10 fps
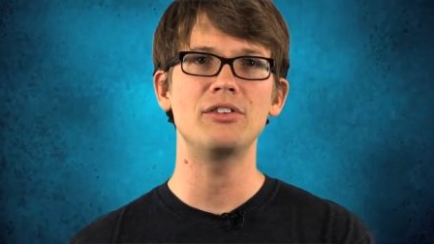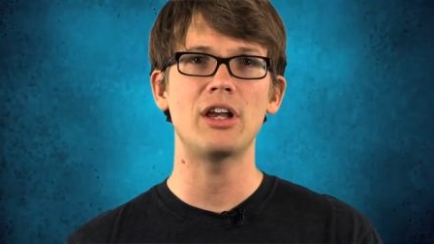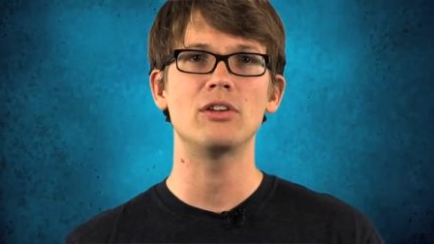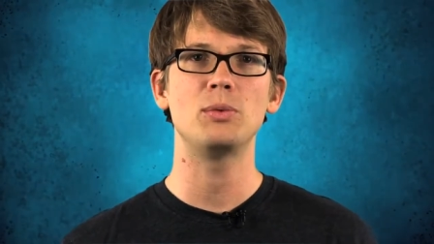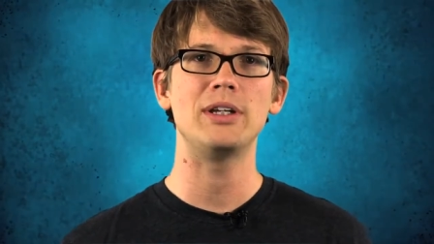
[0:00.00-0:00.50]

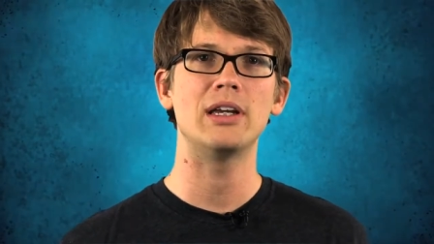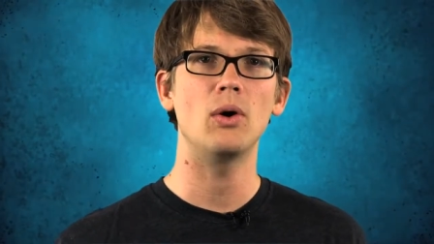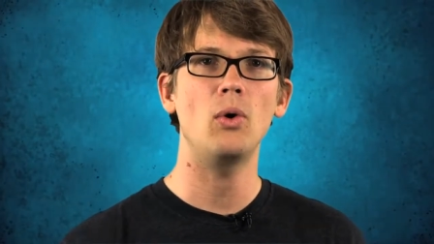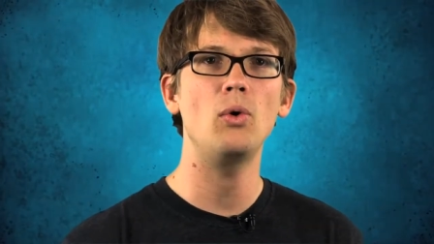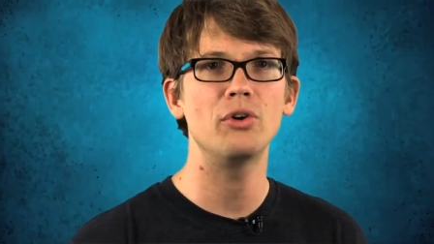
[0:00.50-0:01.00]
as we get
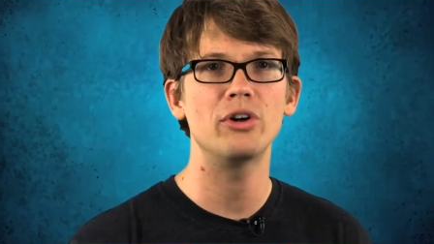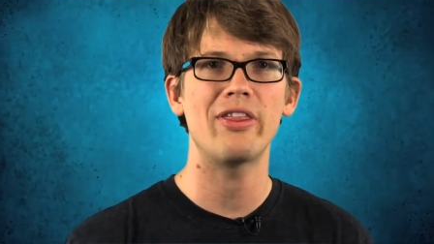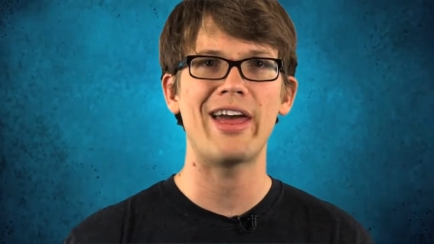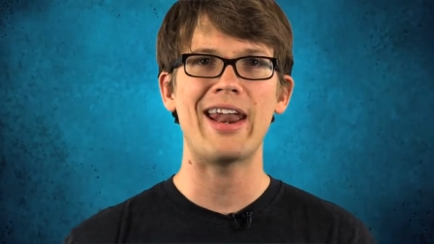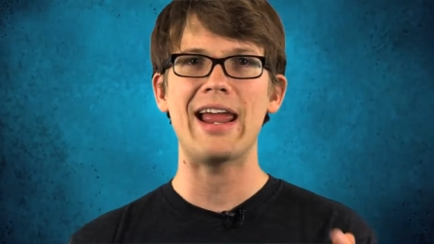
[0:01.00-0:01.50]
older,
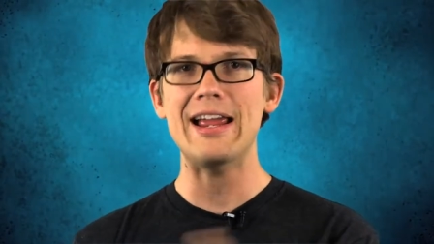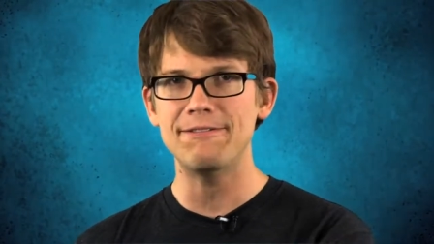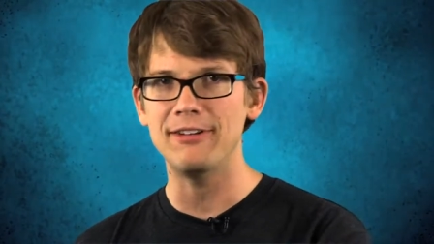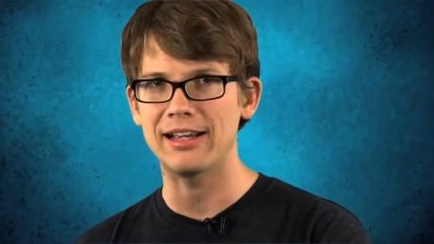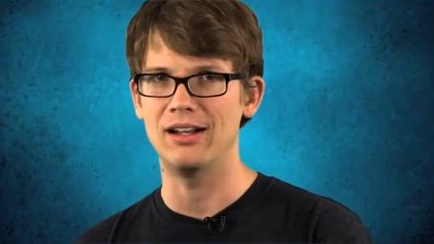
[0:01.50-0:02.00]
that
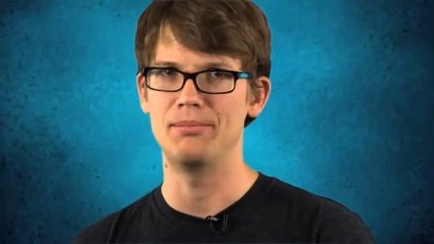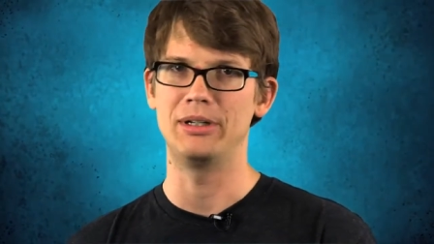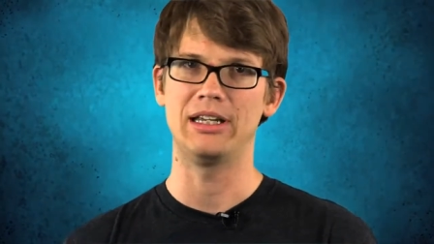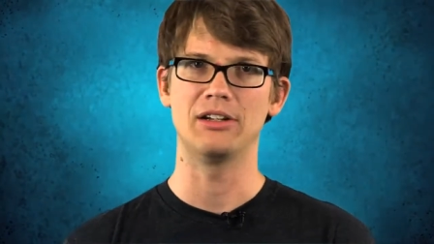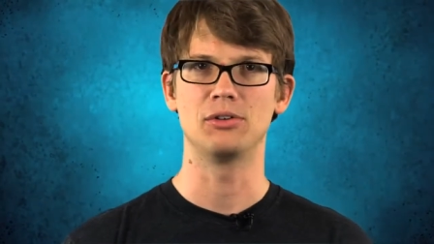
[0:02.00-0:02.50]
hayflick
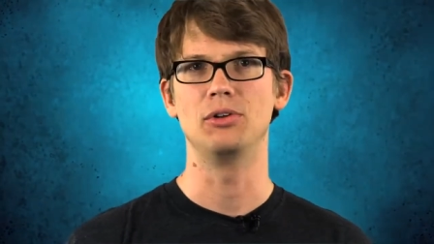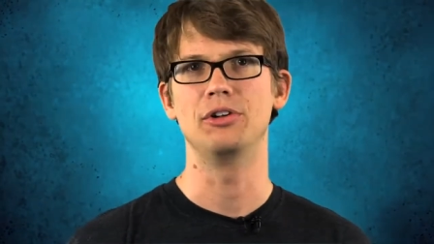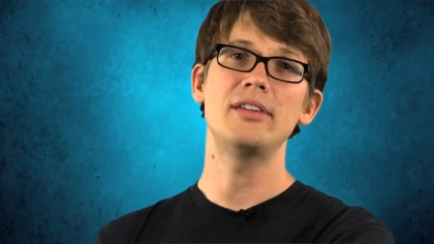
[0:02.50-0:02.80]
limit gets older.